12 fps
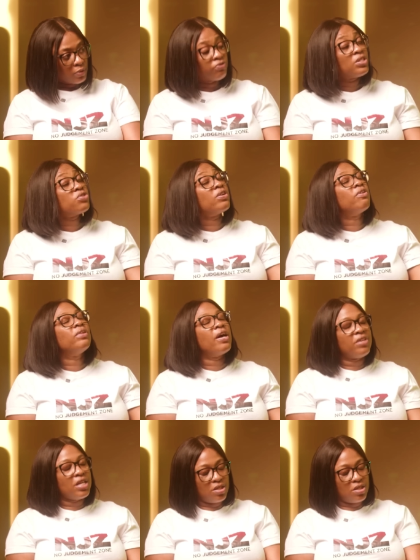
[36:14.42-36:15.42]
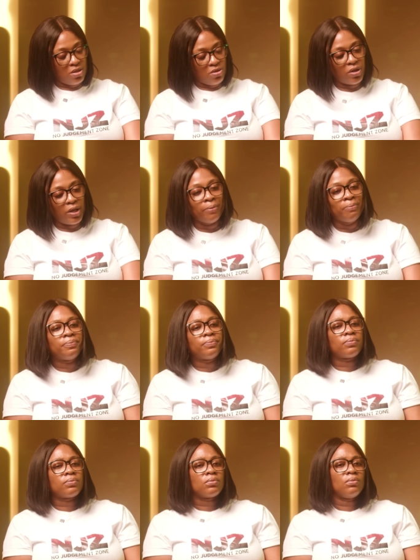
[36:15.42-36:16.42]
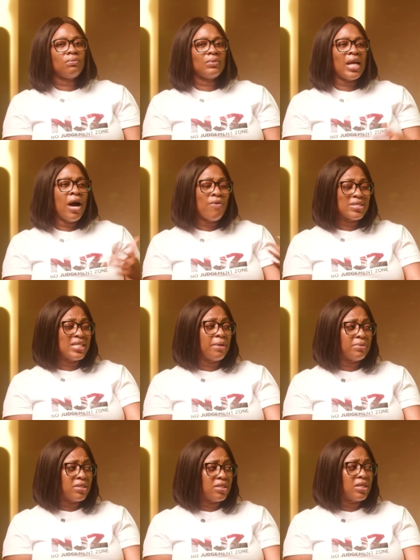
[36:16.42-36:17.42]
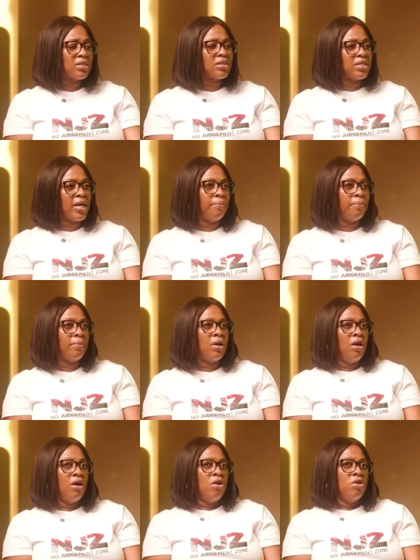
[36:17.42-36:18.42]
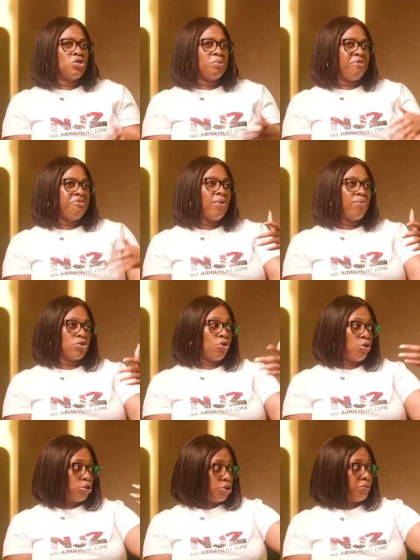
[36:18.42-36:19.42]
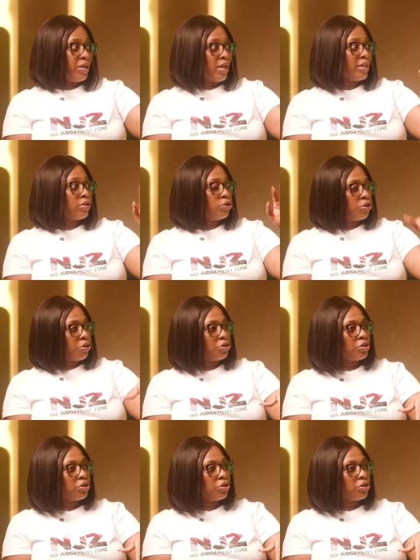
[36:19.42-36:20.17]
Festival of Life, yes, UK. I was in Aberdeen at the time. So my friend was ushering at the church.